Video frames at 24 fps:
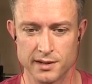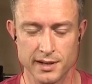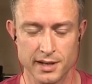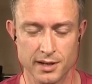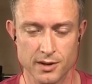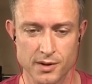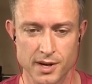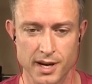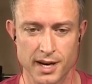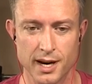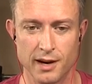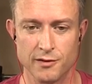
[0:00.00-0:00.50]
You
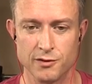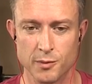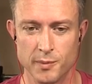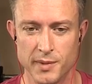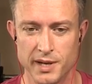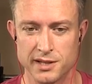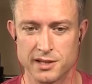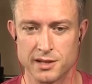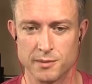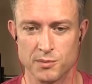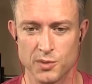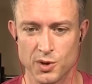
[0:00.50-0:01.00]
know, the
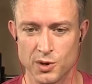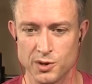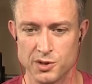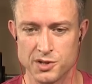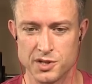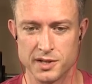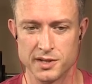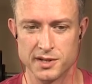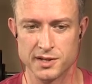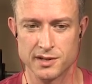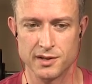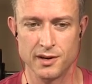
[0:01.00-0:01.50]
government
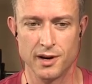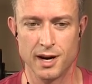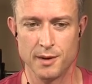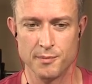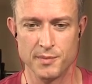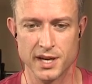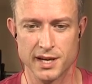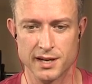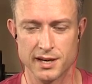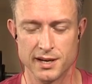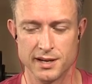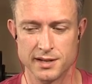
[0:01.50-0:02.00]
emerges not
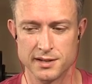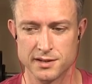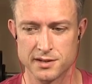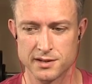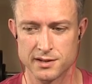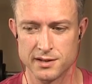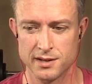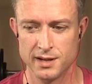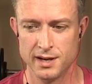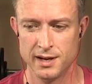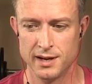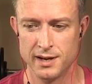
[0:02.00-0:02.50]

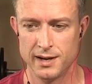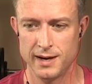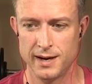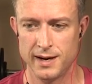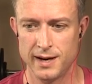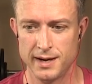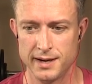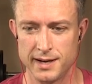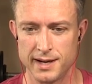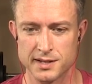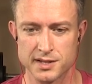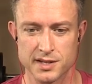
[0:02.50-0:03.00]
because
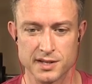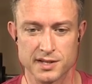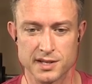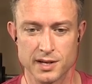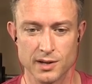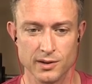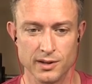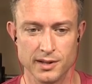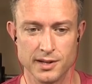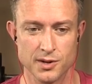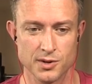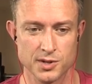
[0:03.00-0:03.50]

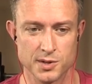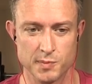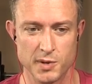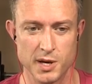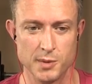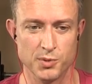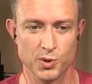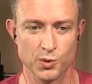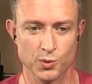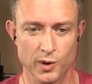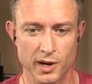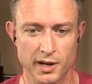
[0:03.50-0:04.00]
necessarily there's
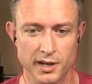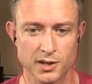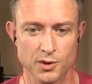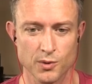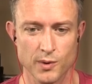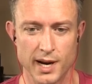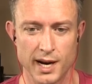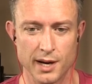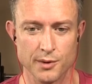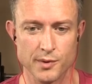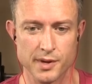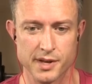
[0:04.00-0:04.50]
people running
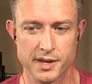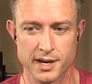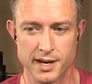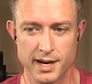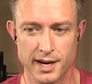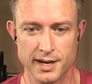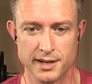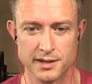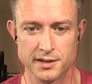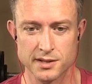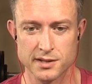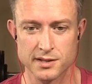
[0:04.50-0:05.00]
around with
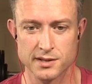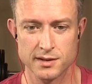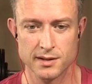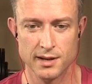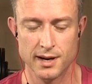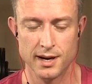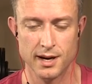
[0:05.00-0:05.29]
guns.